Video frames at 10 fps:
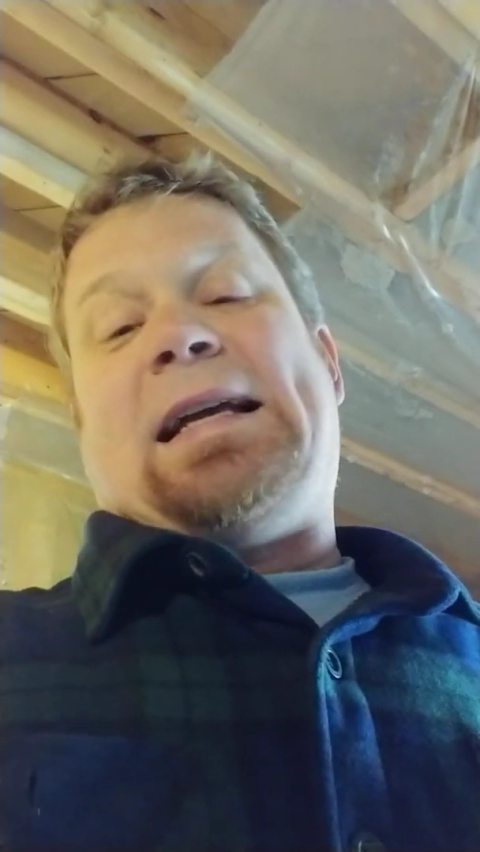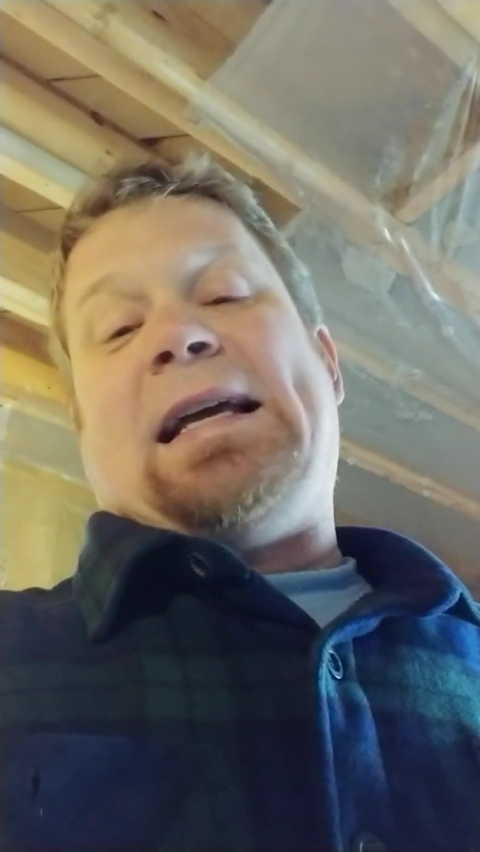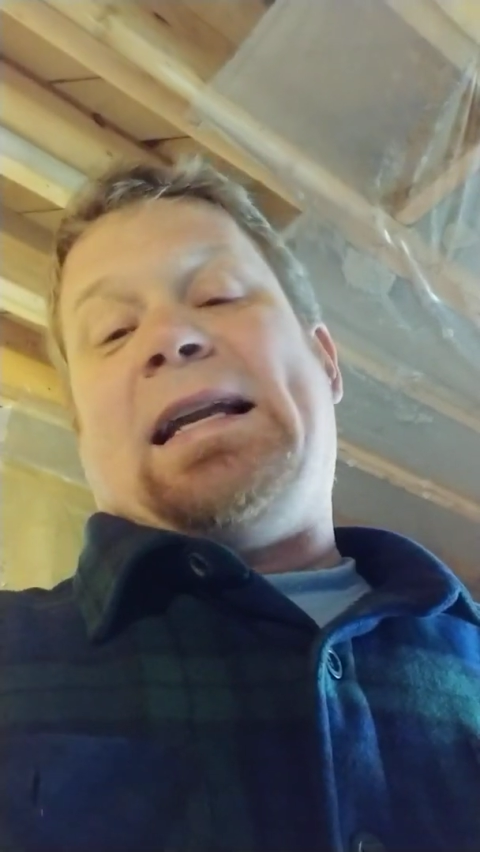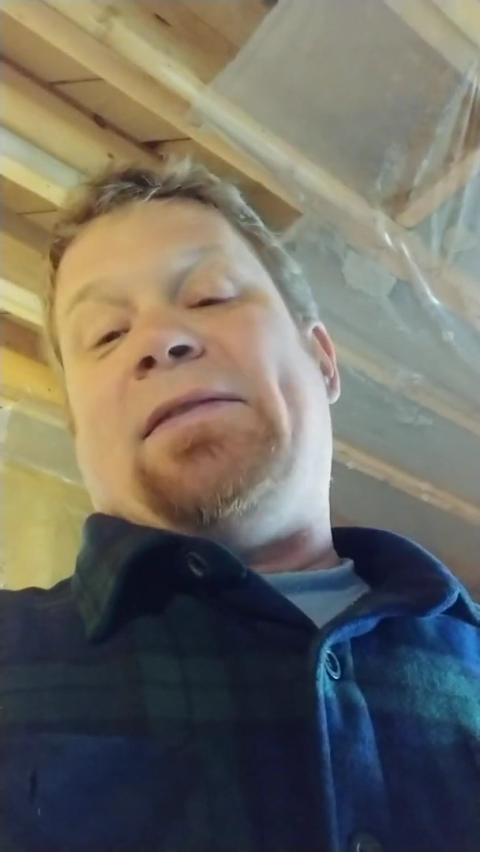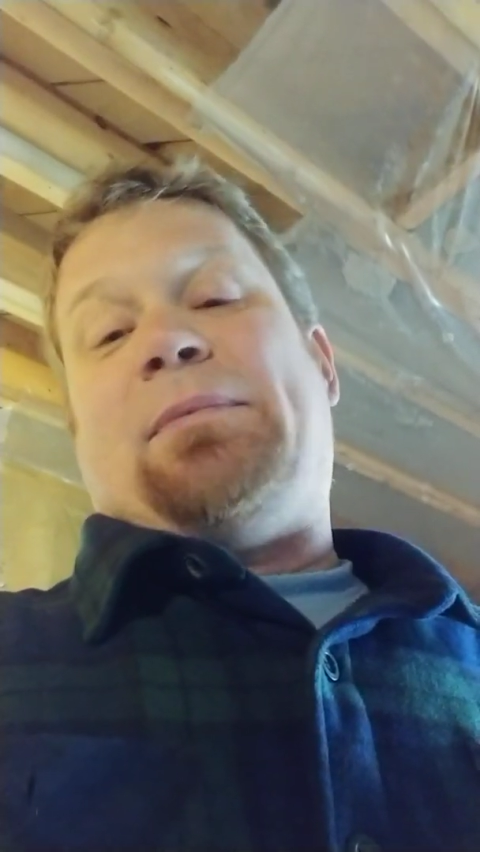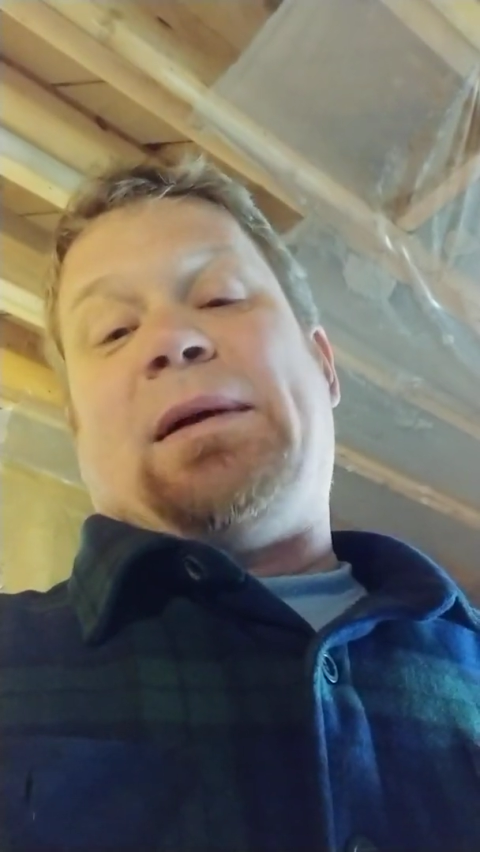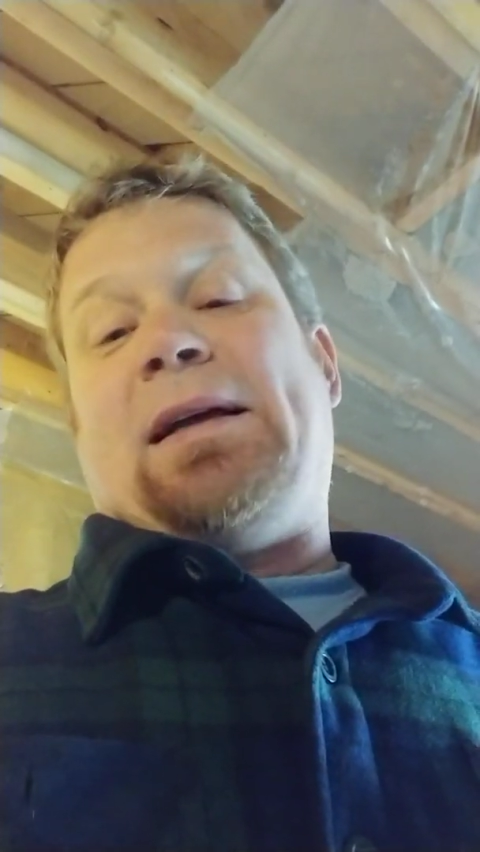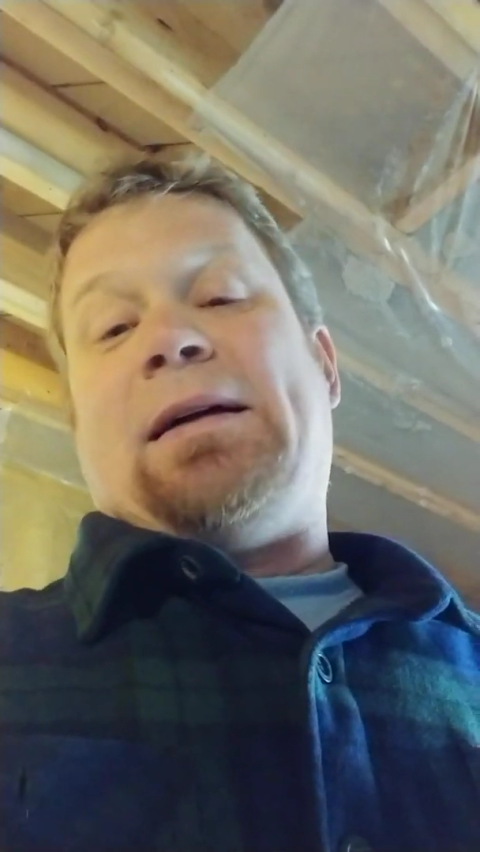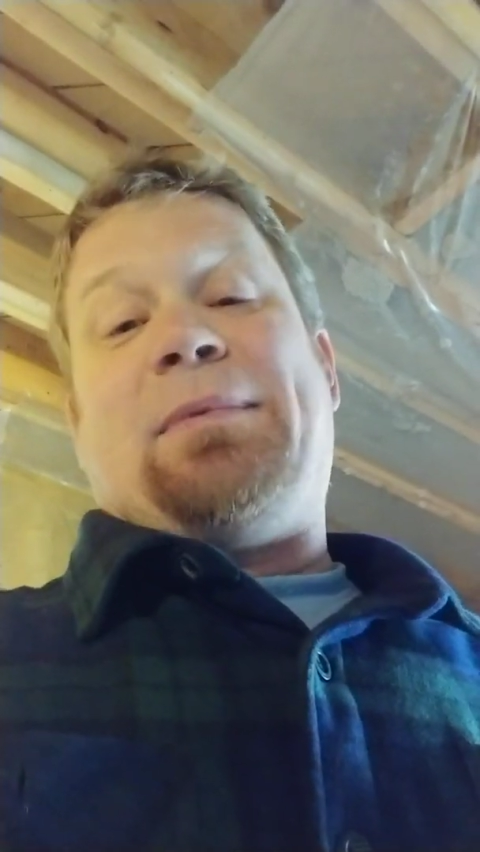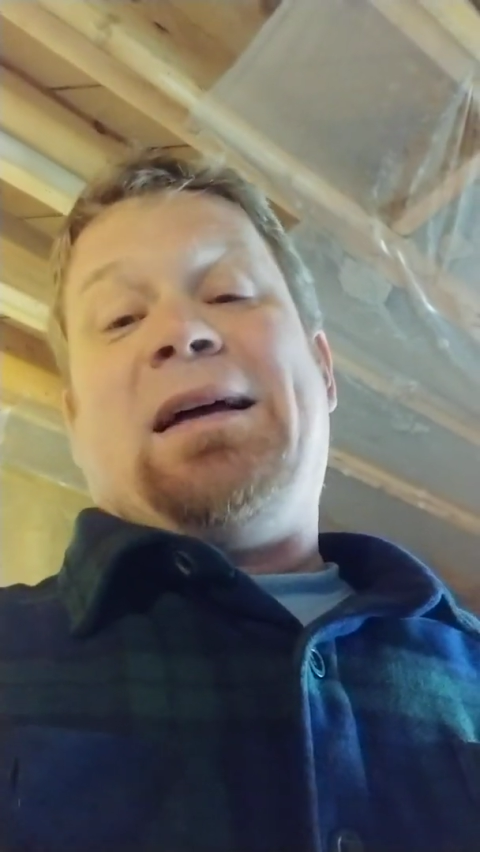I can't even pry
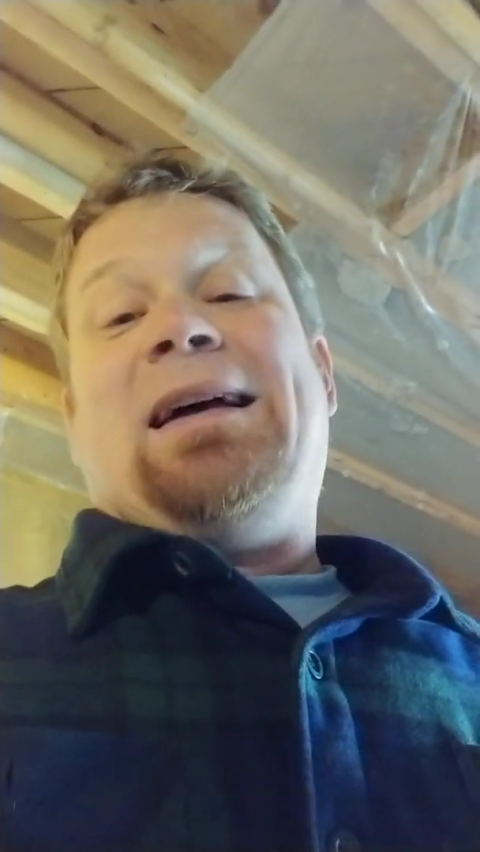it up.